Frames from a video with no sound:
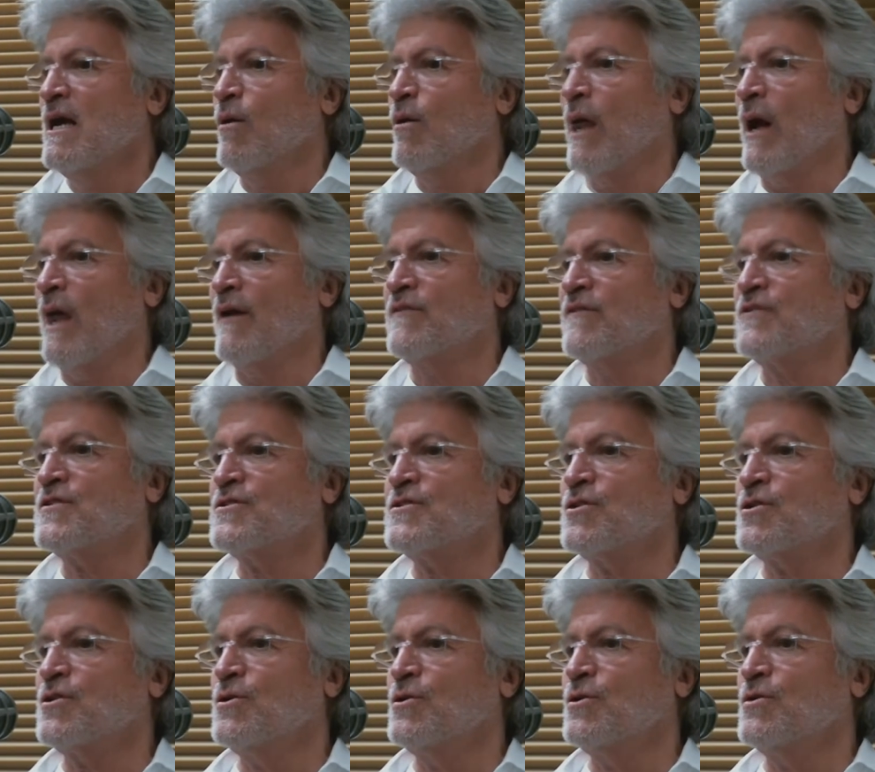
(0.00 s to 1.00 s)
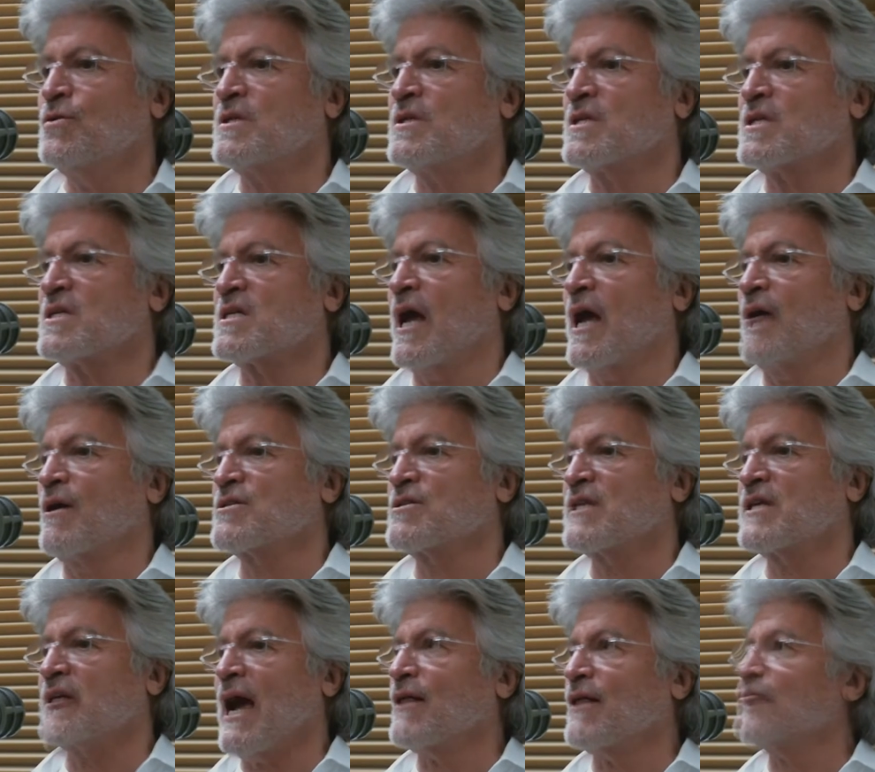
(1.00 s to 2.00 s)
We have two designers,
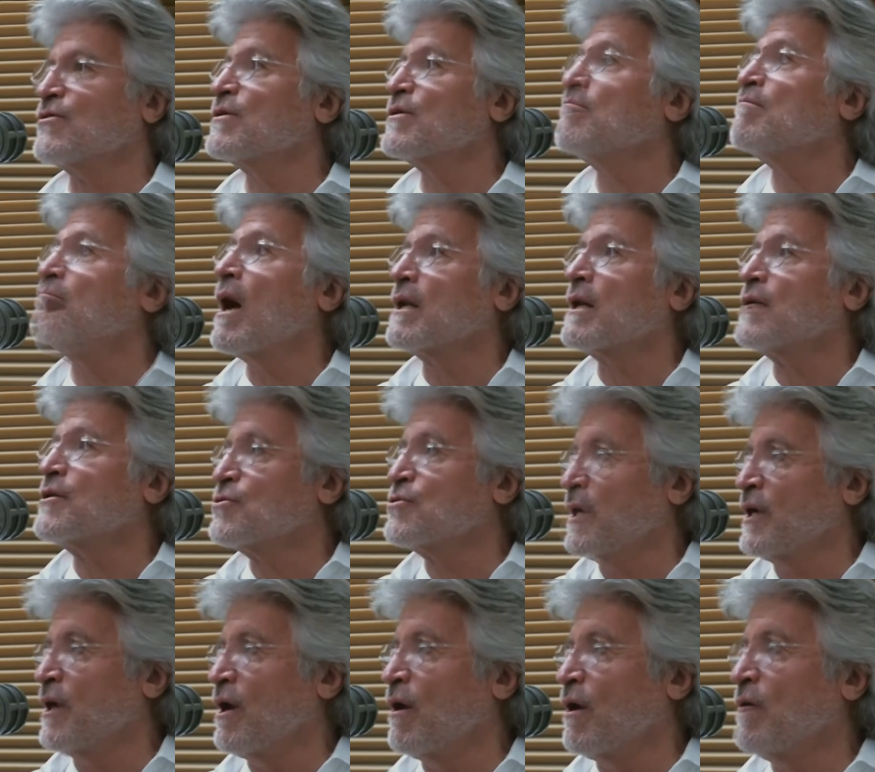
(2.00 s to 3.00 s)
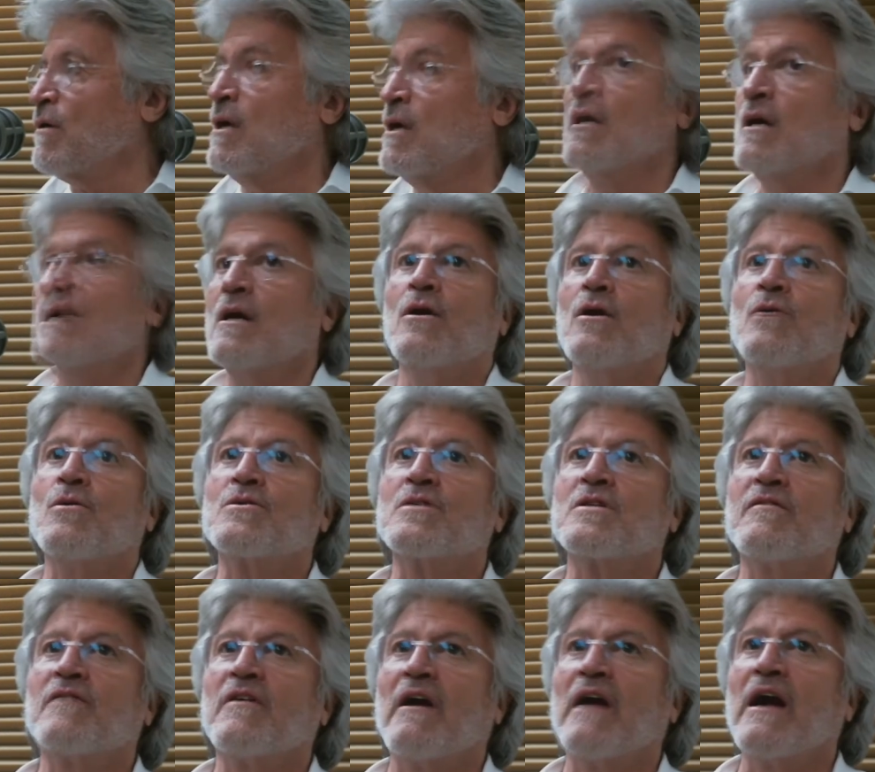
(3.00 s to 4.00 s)
Catherine Malandrino, mm-hmm. who is
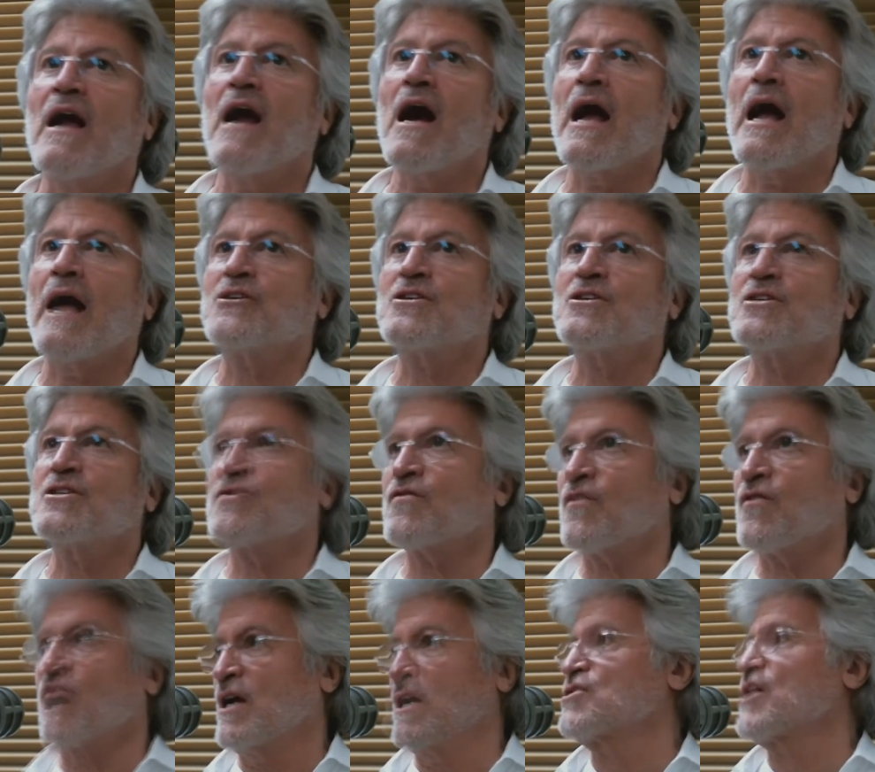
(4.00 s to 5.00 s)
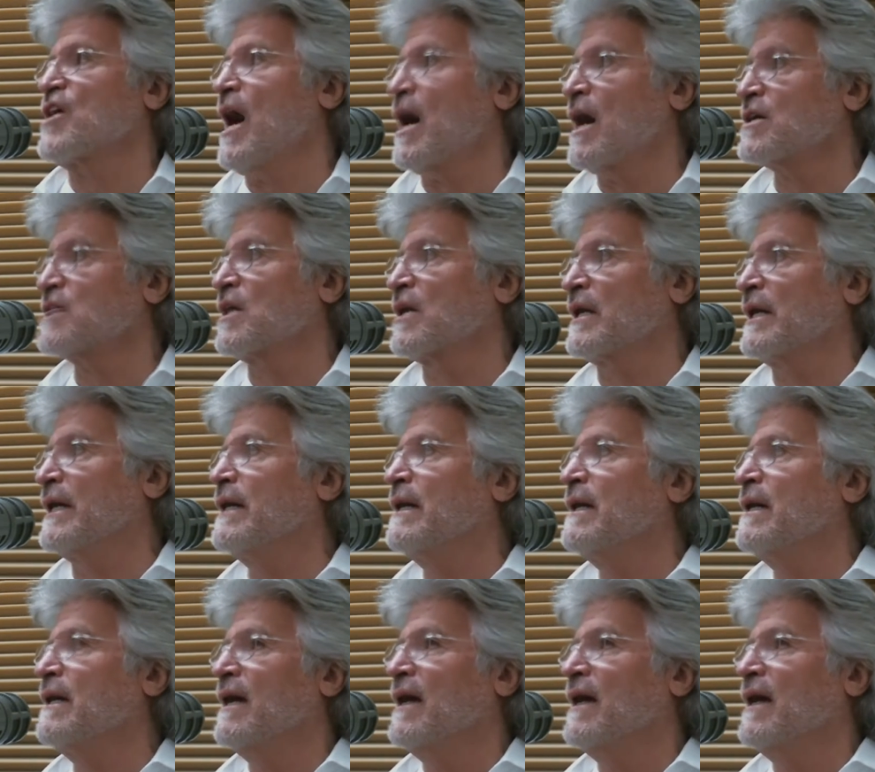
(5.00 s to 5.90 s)
a very high, and she's French actually.